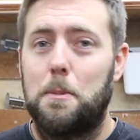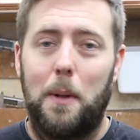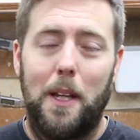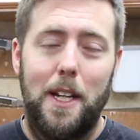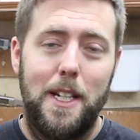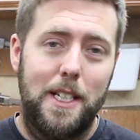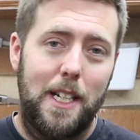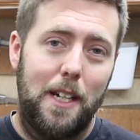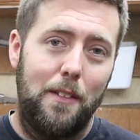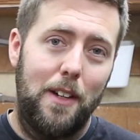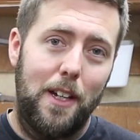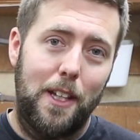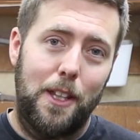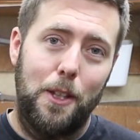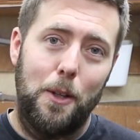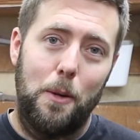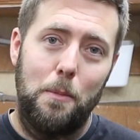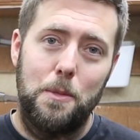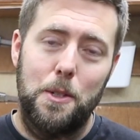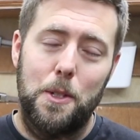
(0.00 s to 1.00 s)
please give it a
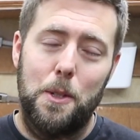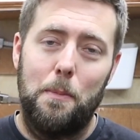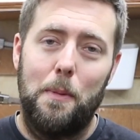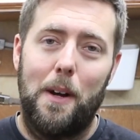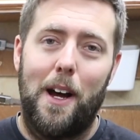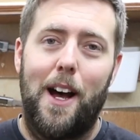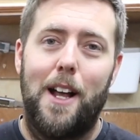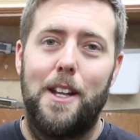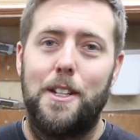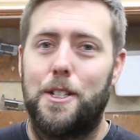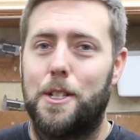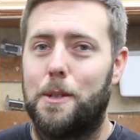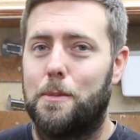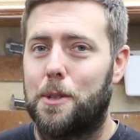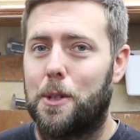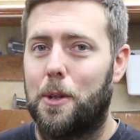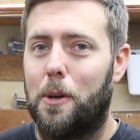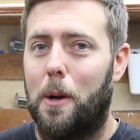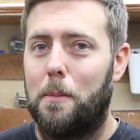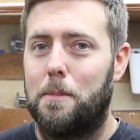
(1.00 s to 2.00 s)
thumbs up and
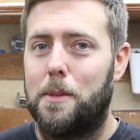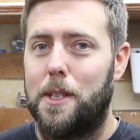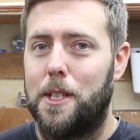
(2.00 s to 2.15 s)
subscribe